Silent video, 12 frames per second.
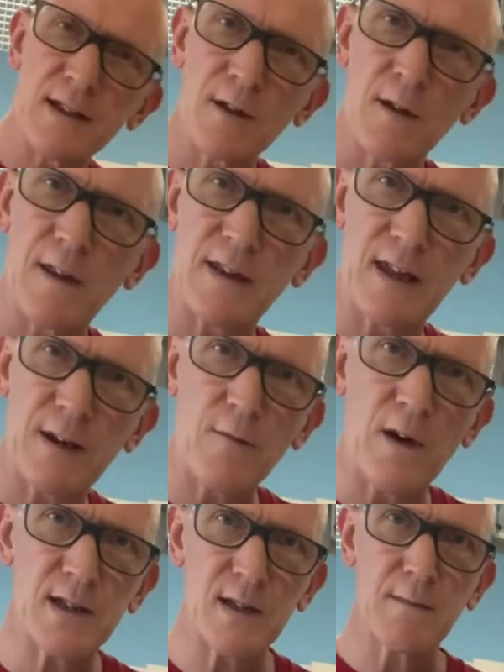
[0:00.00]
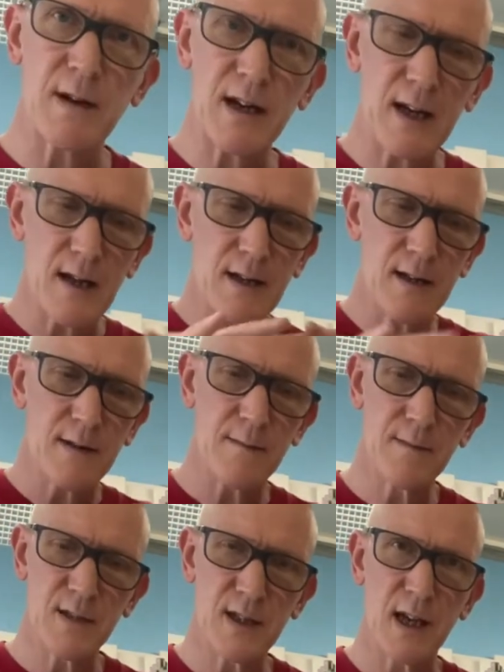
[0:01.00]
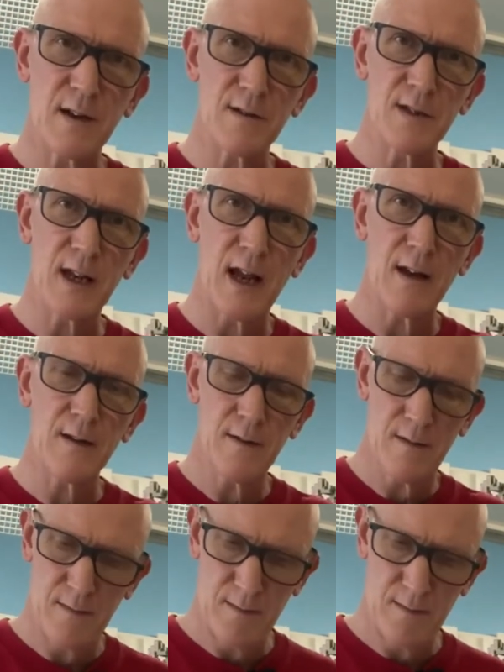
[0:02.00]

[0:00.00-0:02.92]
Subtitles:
so that the resin media settles down.